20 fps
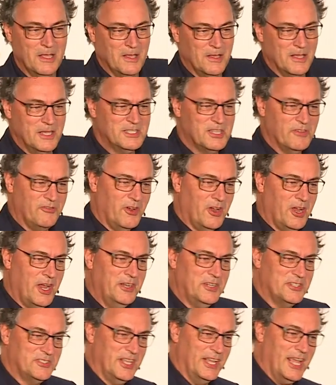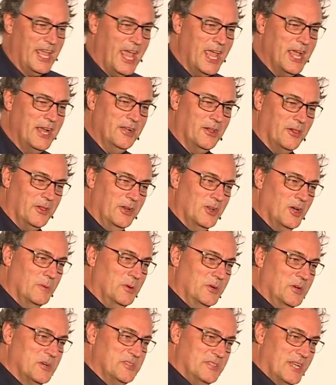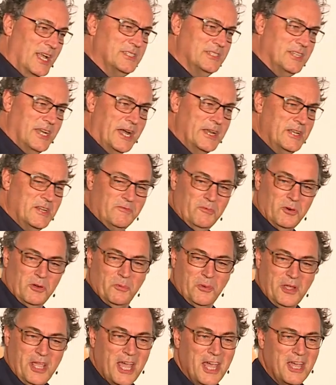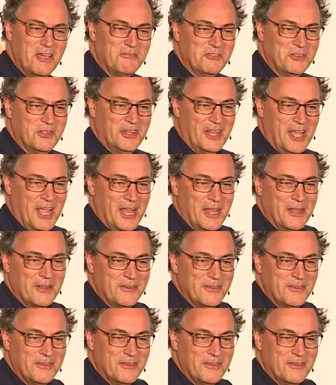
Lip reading: This is a very interesting angle, you know, because that's kind of what we have today.